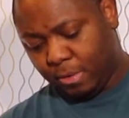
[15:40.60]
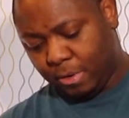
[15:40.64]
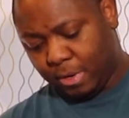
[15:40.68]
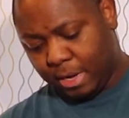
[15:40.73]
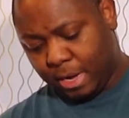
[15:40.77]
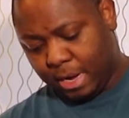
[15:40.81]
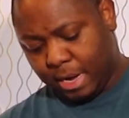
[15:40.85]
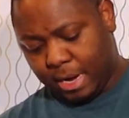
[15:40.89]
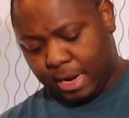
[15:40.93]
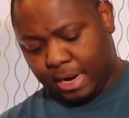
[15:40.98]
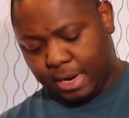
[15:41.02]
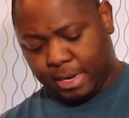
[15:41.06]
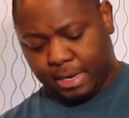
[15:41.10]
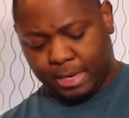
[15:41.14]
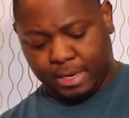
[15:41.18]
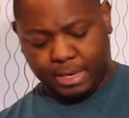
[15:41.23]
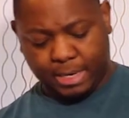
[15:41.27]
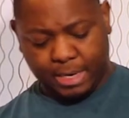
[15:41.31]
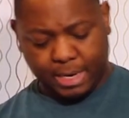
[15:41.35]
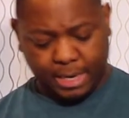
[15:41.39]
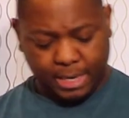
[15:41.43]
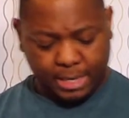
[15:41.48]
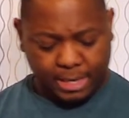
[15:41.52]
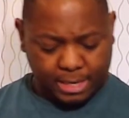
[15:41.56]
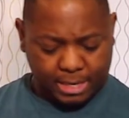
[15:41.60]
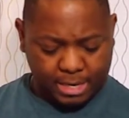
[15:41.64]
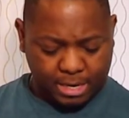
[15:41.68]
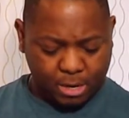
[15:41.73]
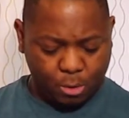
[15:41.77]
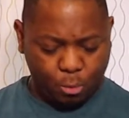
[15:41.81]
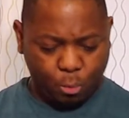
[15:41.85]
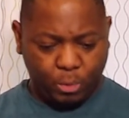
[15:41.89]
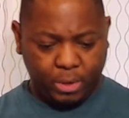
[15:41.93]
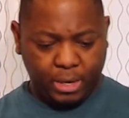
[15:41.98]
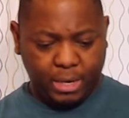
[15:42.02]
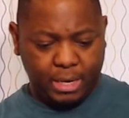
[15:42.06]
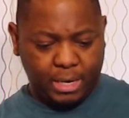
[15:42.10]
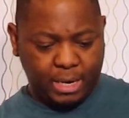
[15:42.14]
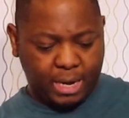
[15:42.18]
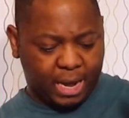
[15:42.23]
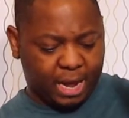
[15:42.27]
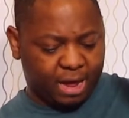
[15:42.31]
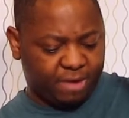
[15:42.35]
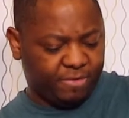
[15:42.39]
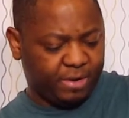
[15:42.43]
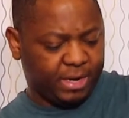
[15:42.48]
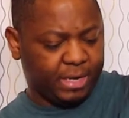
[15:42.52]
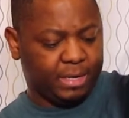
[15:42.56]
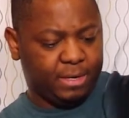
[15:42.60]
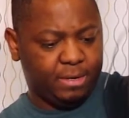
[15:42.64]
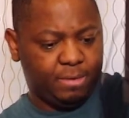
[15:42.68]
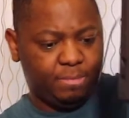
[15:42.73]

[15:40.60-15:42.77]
and then we have it.